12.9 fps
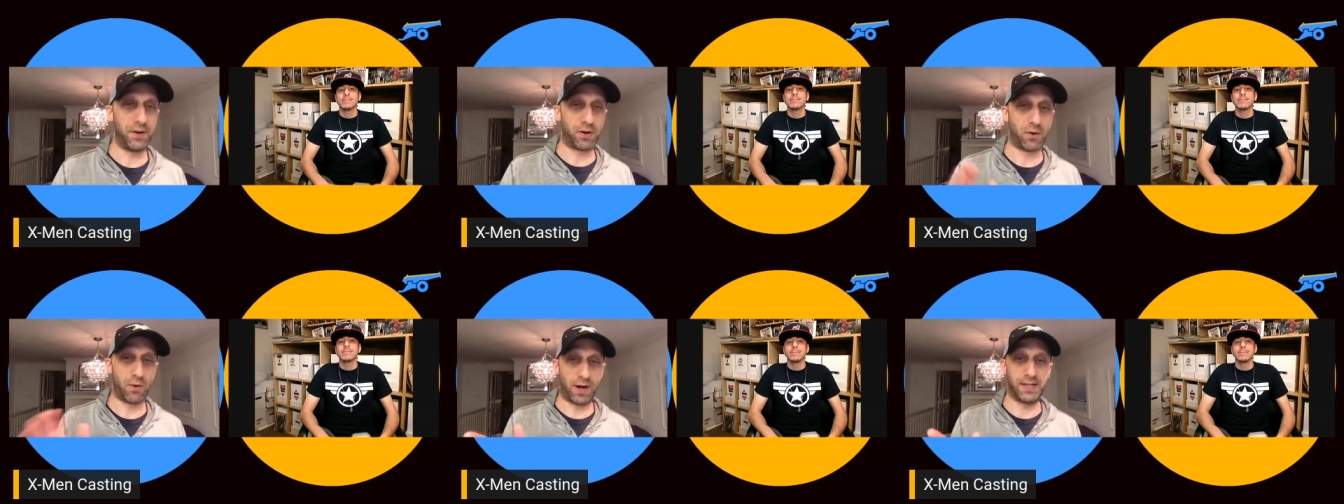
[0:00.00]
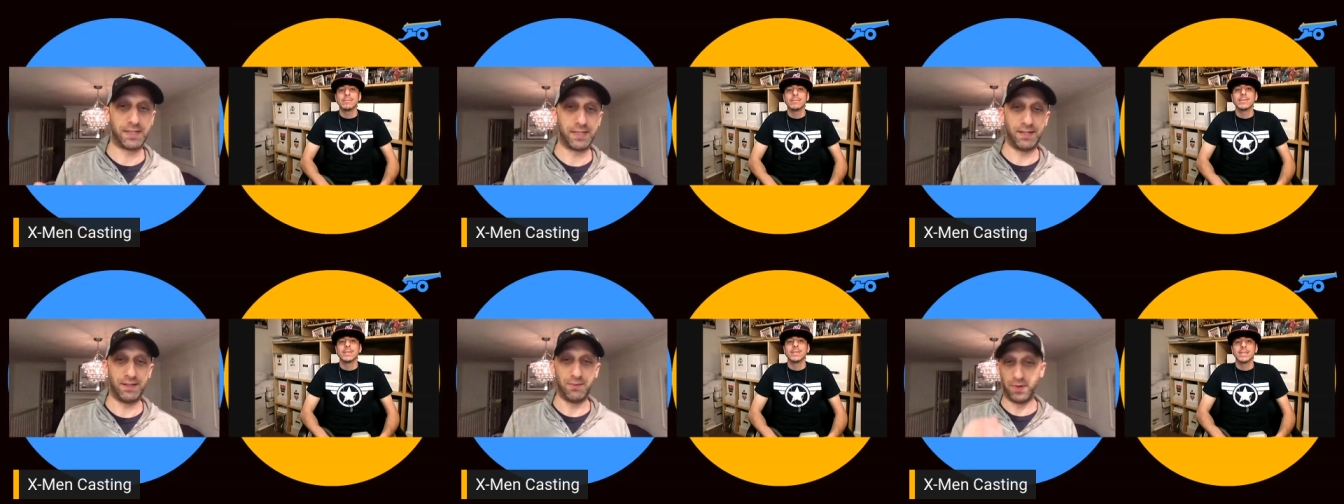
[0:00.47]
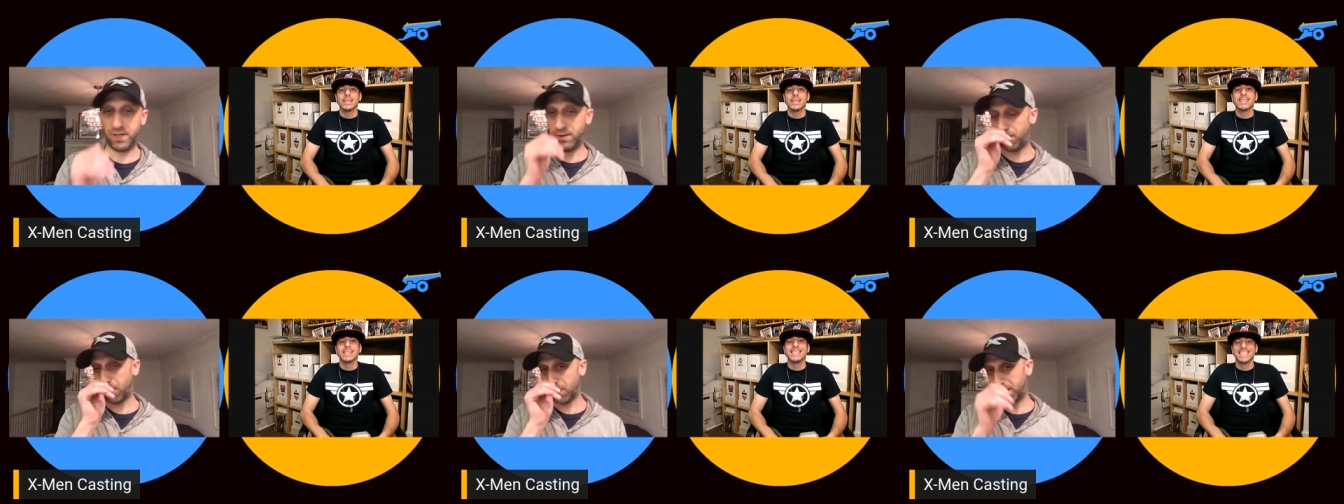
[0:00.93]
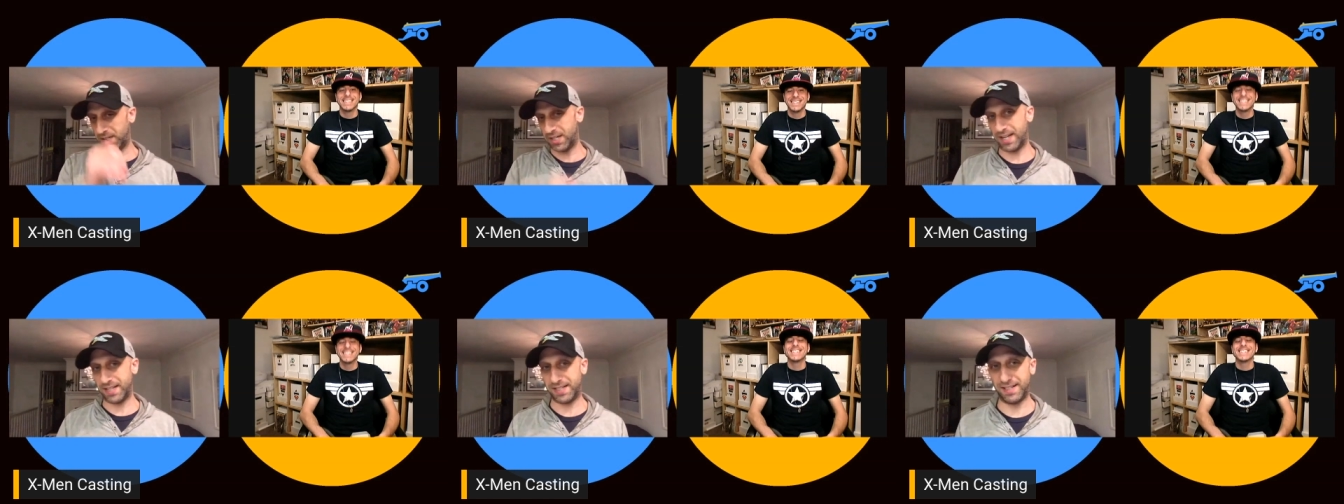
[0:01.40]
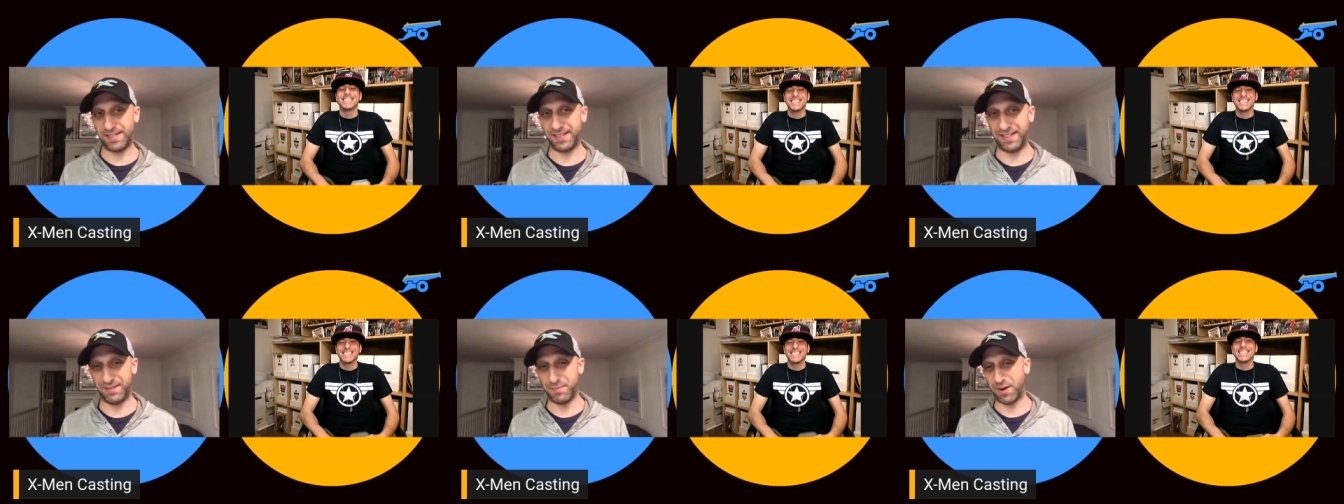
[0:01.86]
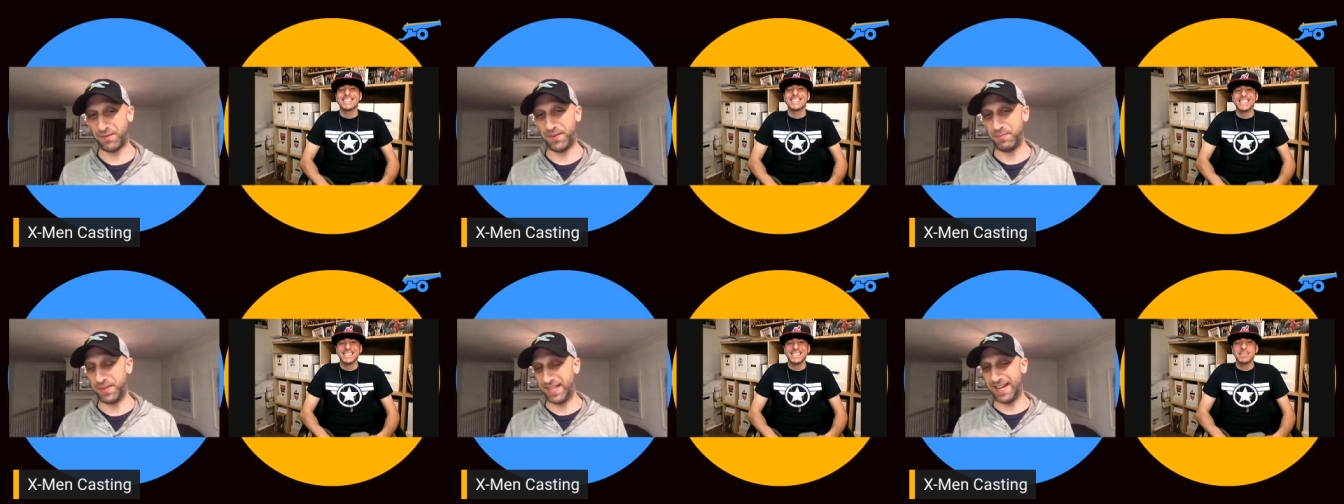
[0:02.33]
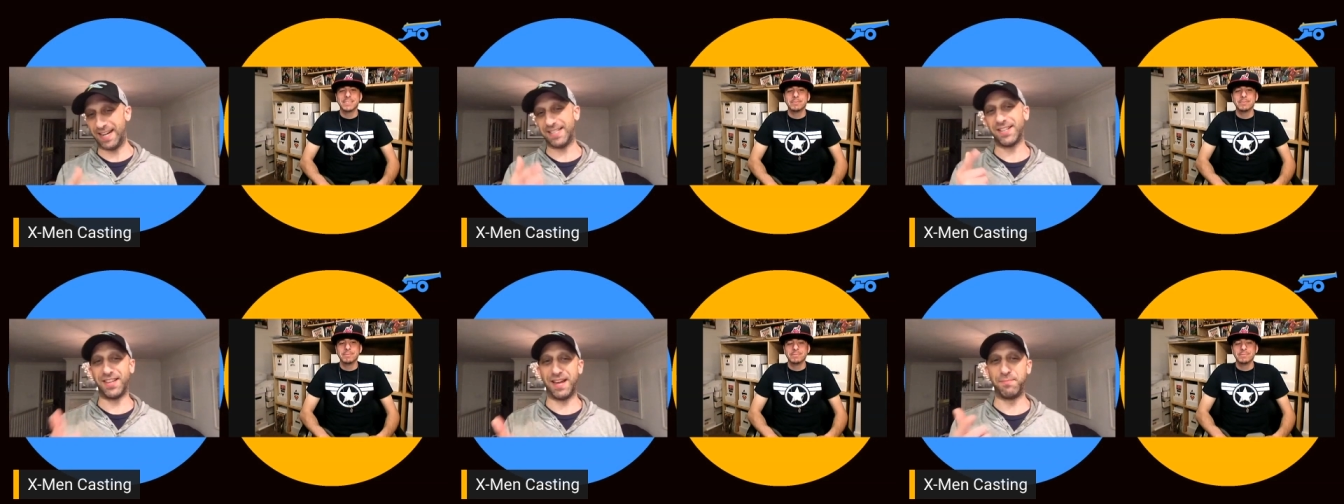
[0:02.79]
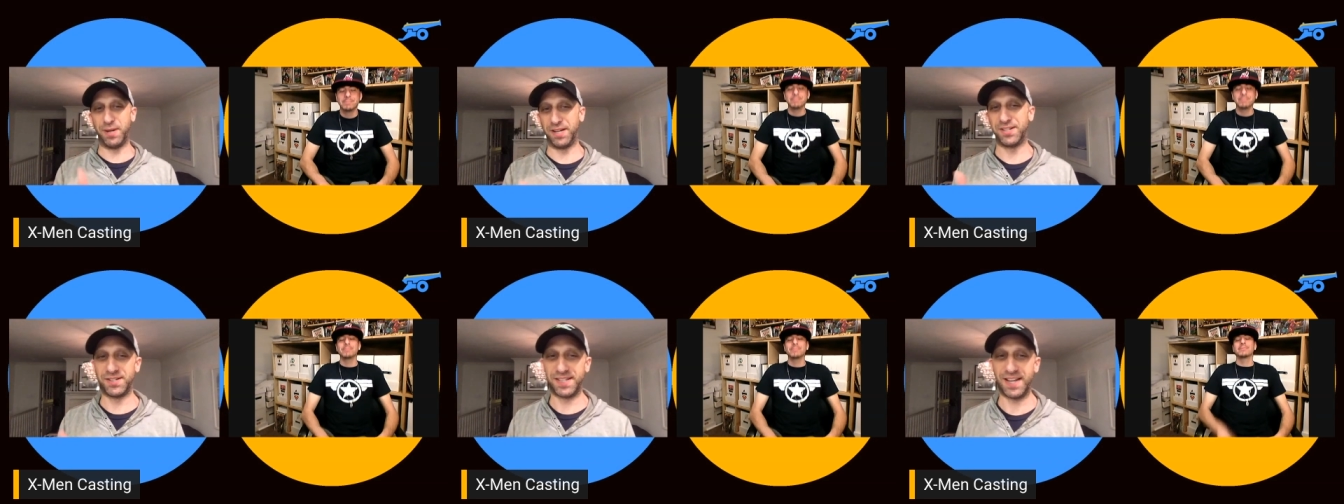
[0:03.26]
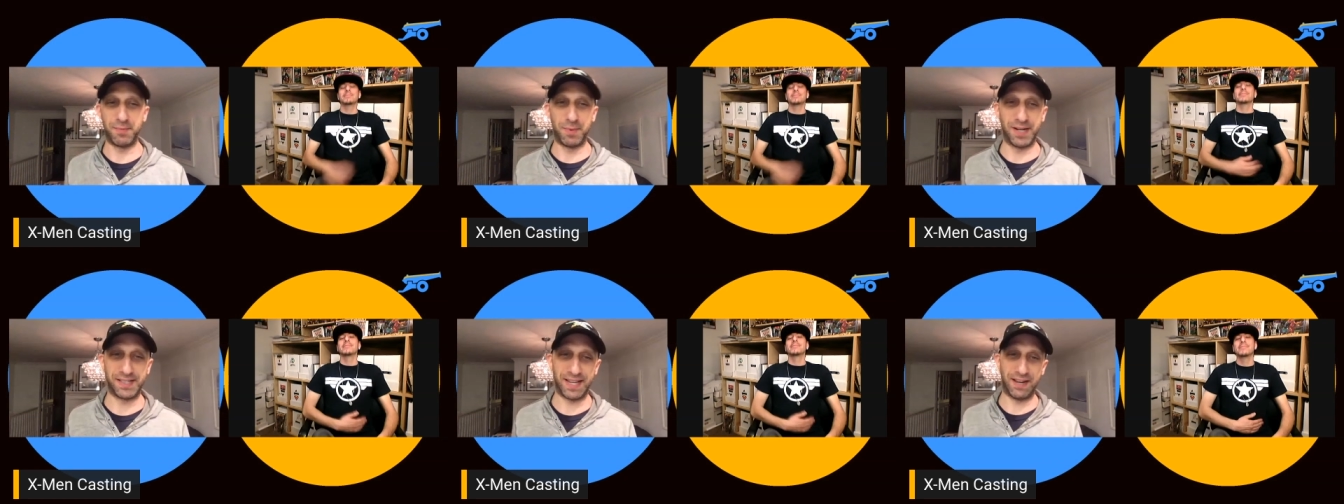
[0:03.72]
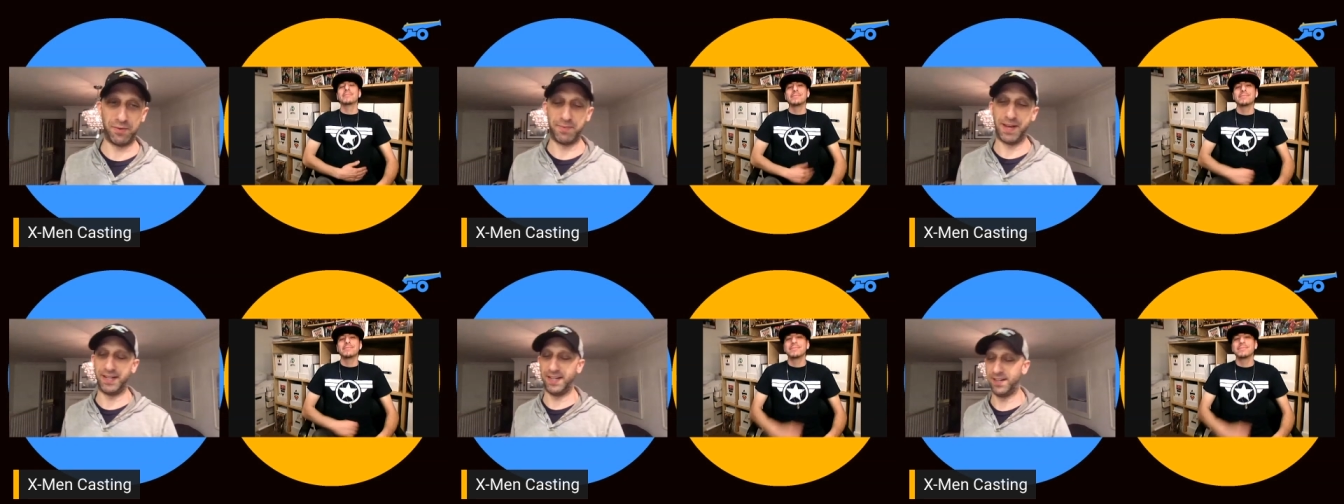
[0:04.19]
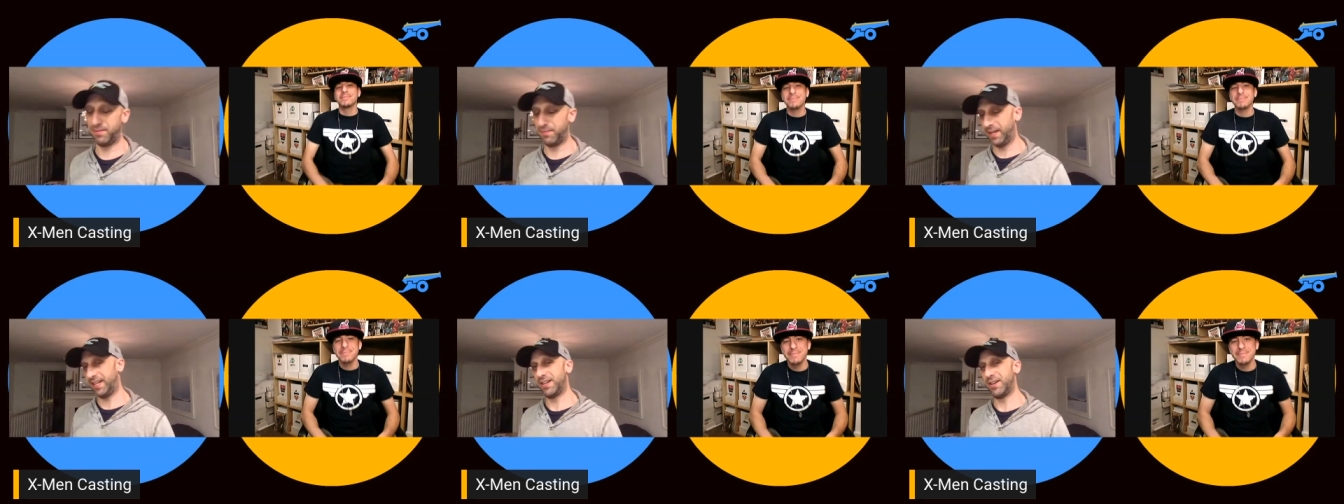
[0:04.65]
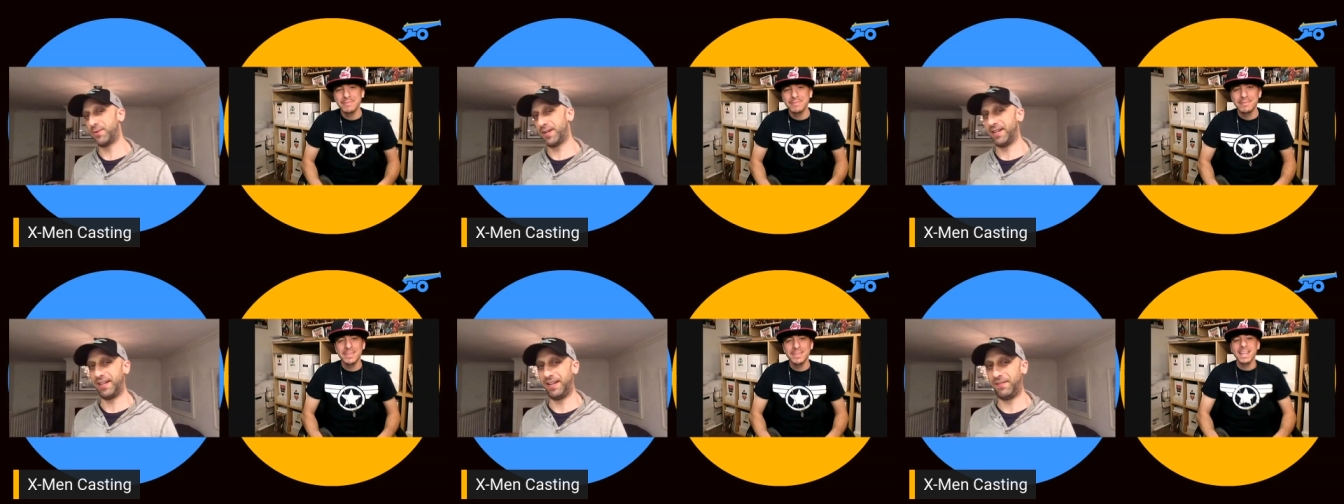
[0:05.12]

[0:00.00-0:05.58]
thought you were crazy when you first suggested Cillian Murphy, but then I saw that picture side by side with Magneto. I'm like, you know what?